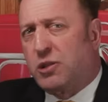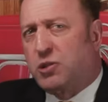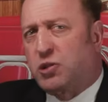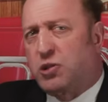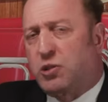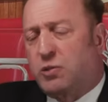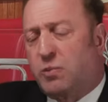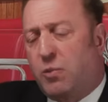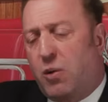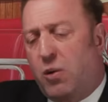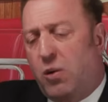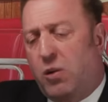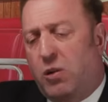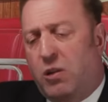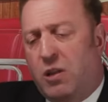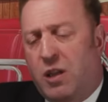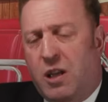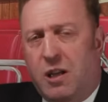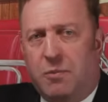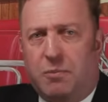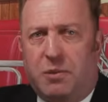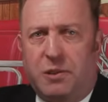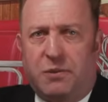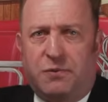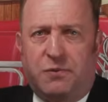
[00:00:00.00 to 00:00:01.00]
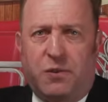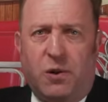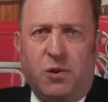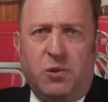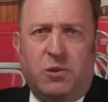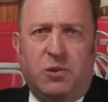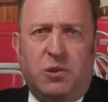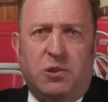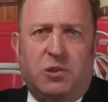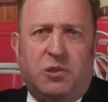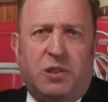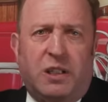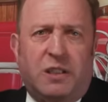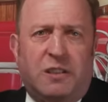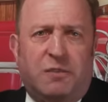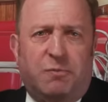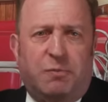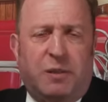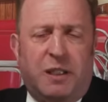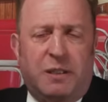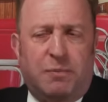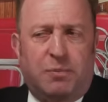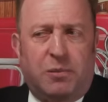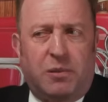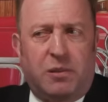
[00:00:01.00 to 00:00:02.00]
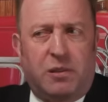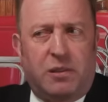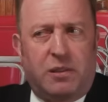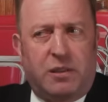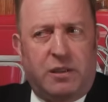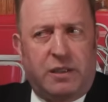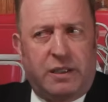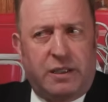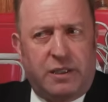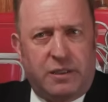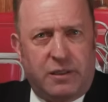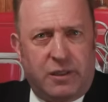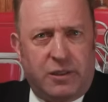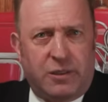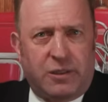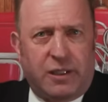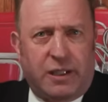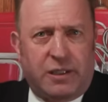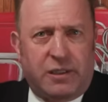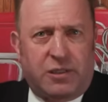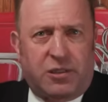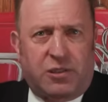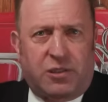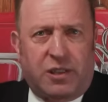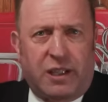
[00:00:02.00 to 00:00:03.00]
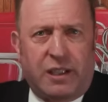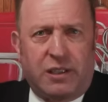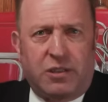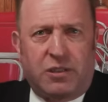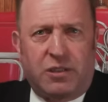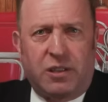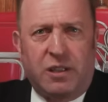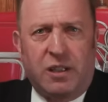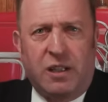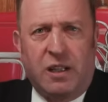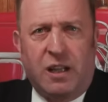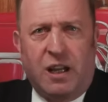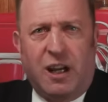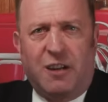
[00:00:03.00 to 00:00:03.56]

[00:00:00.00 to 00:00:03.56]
A small but vocal set of people in the United States